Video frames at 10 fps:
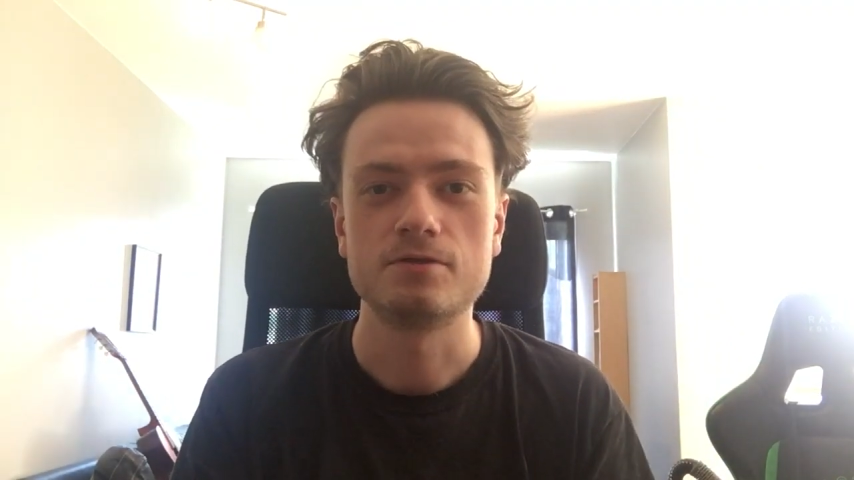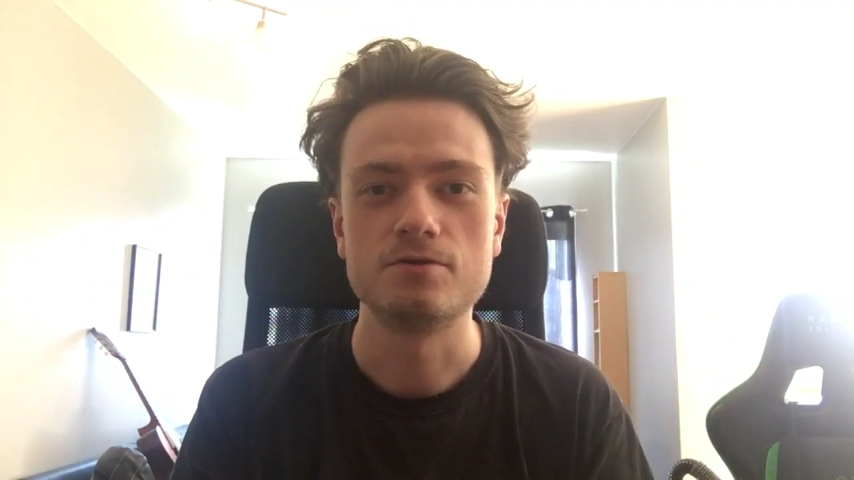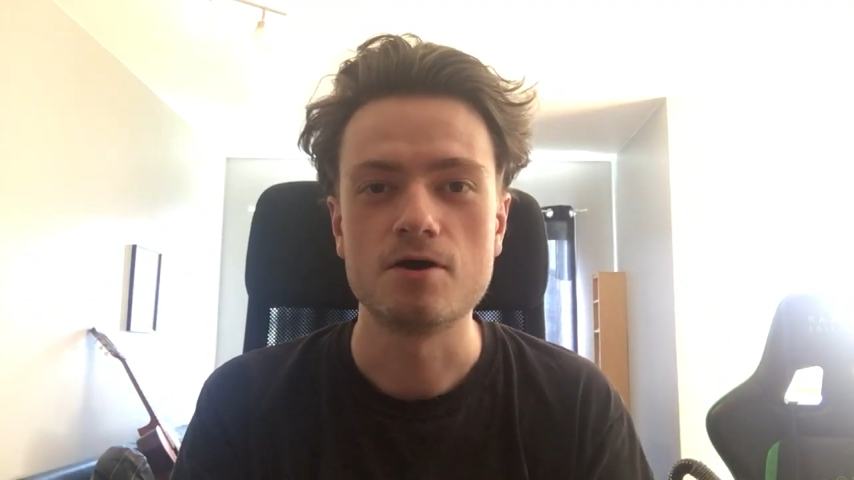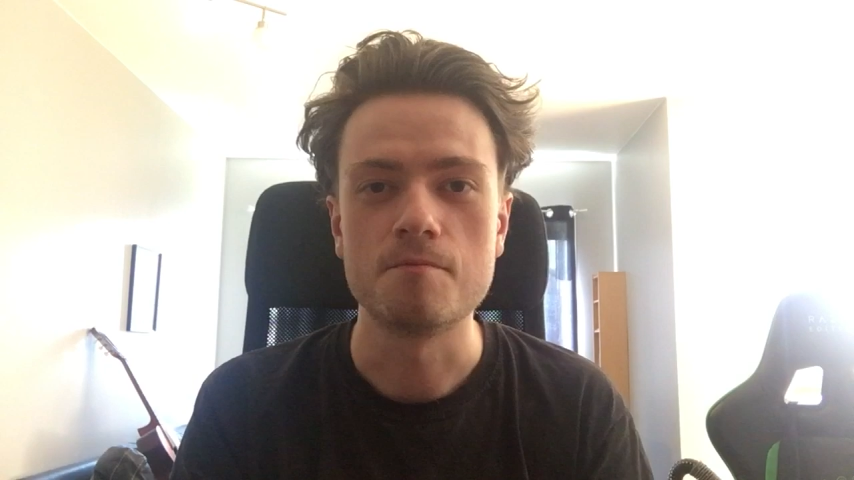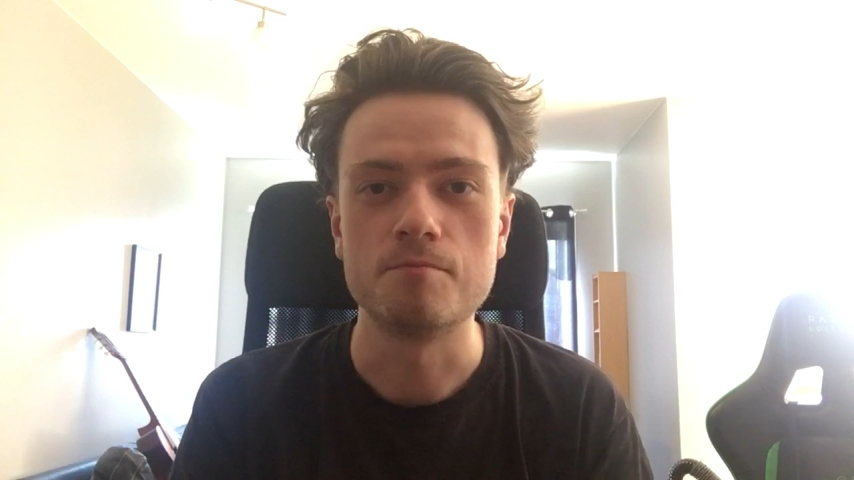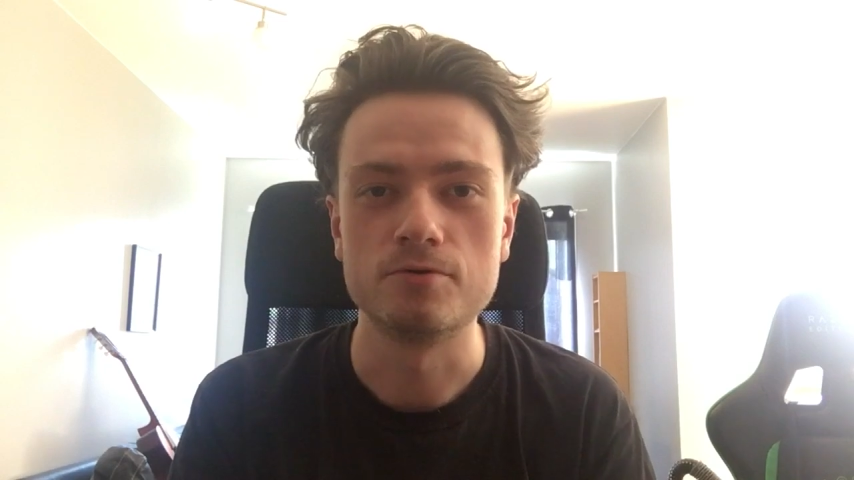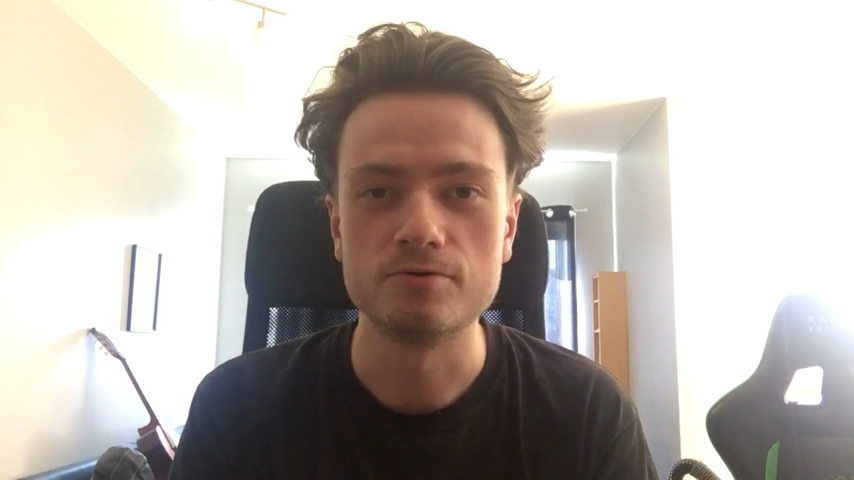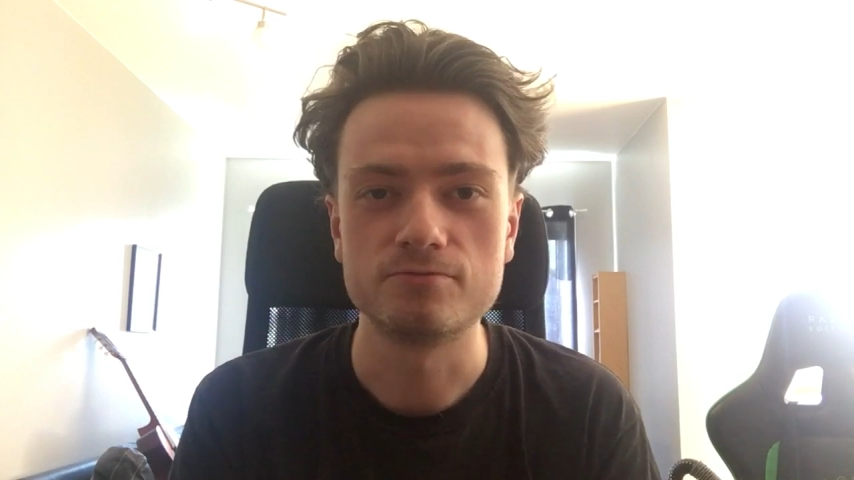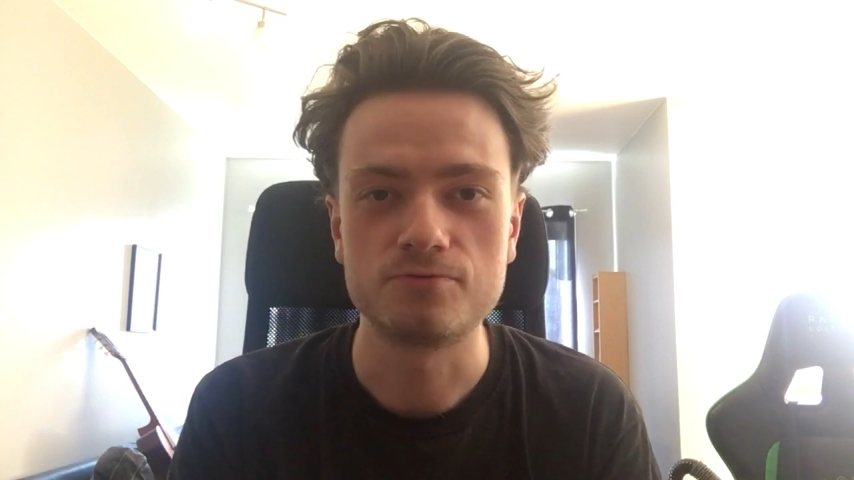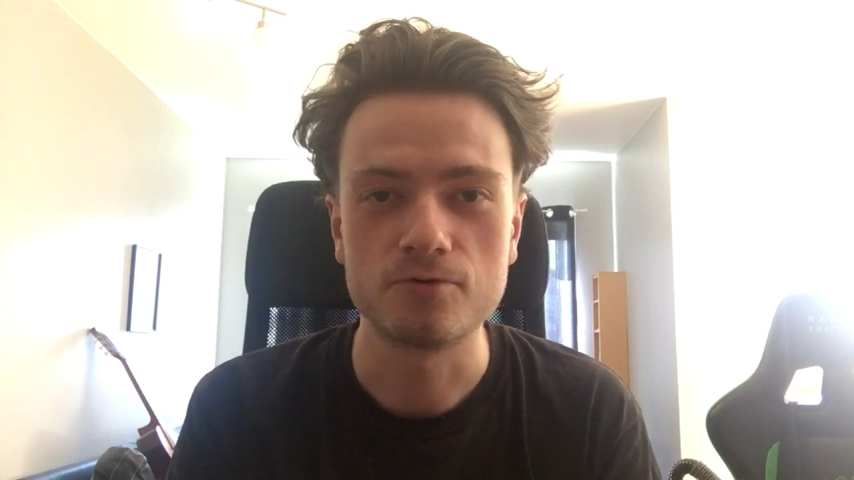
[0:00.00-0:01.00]
Number
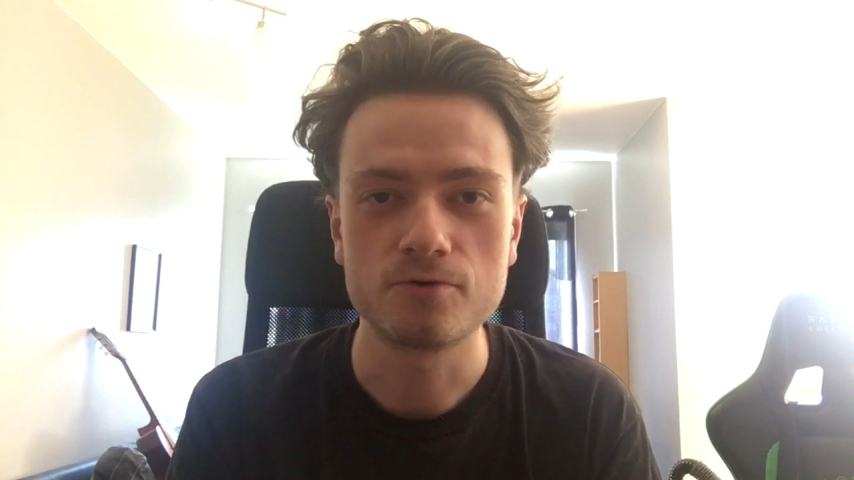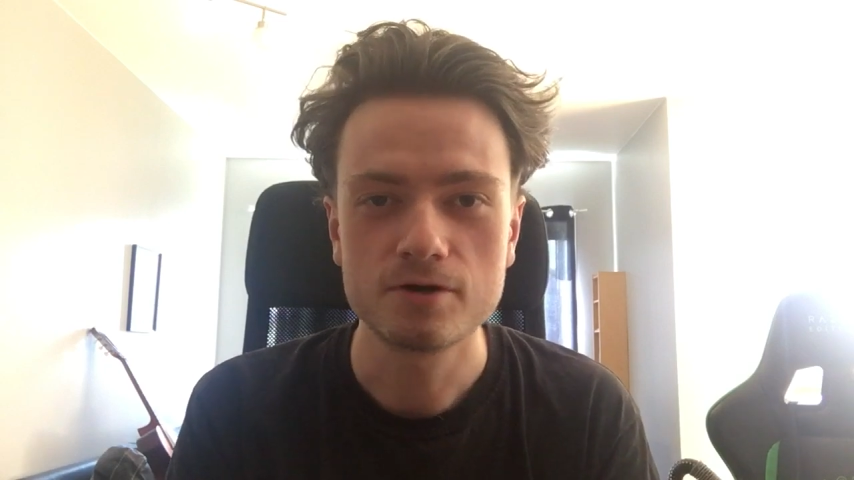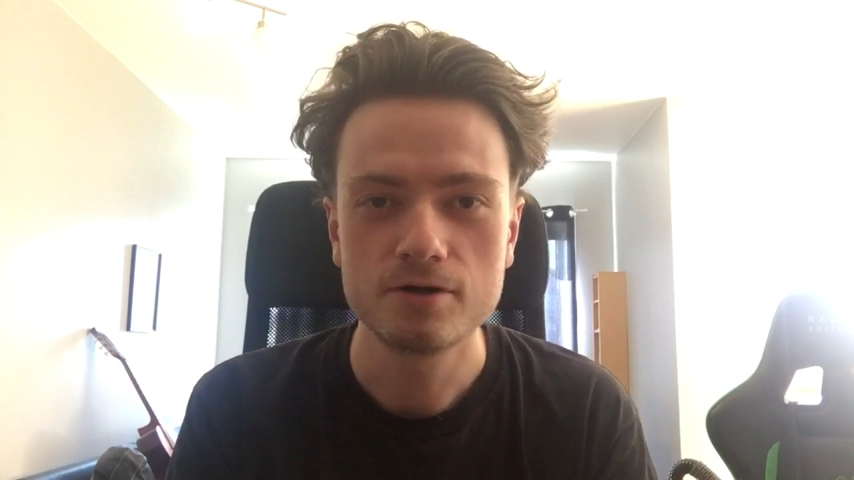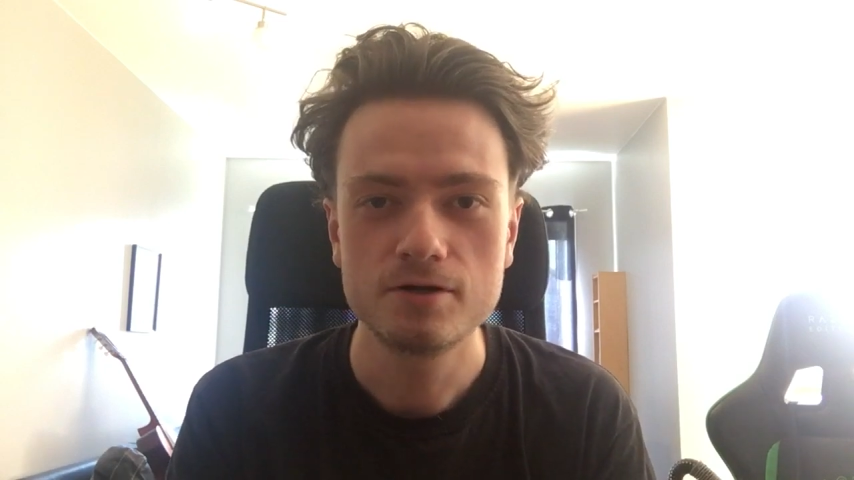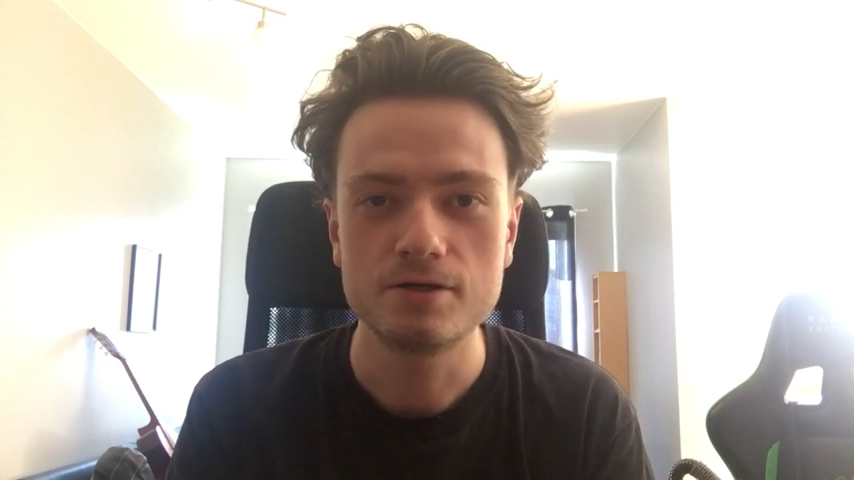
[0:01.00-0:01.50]
4